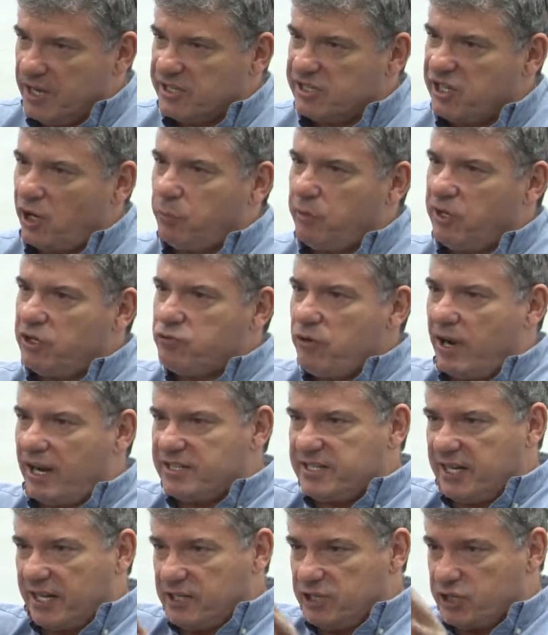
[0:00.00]
So we try
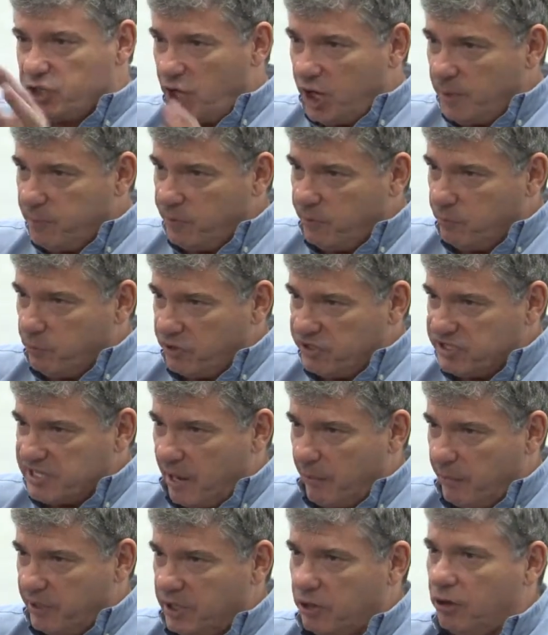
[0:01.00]
to interpret what's
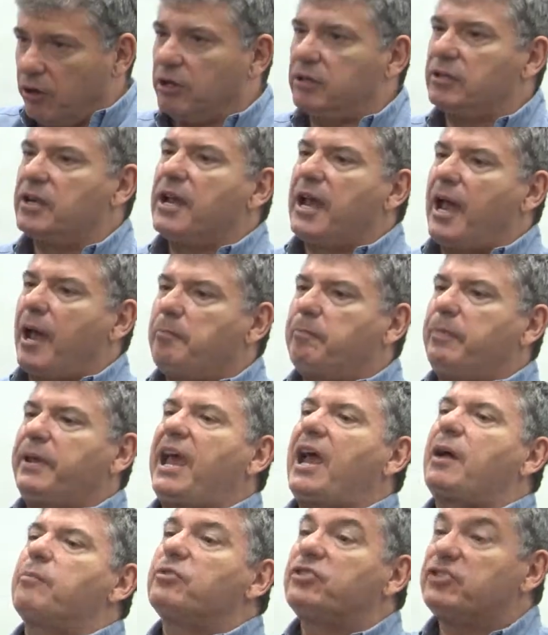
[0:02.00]
going on and be
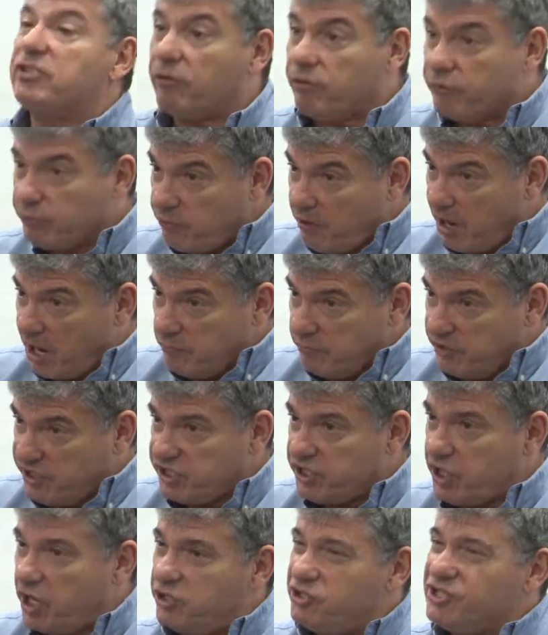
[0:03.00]
able to, through our
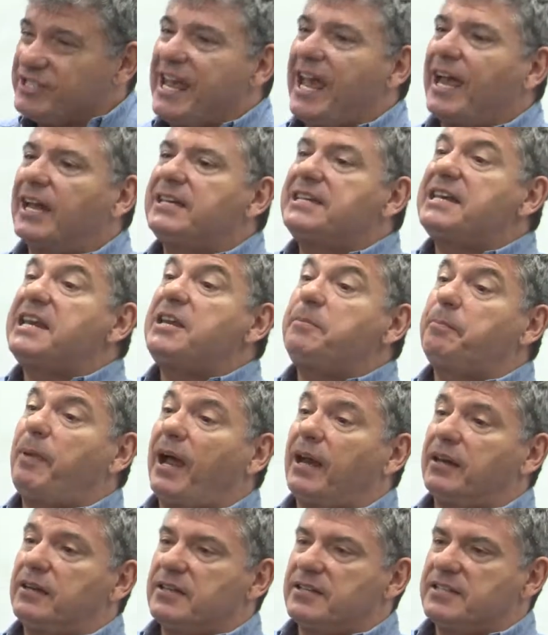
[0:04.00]
research, get a deeper
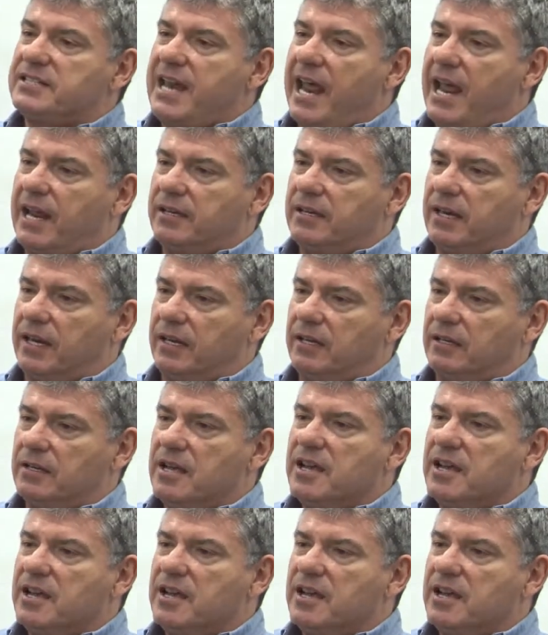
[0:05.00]
understanding.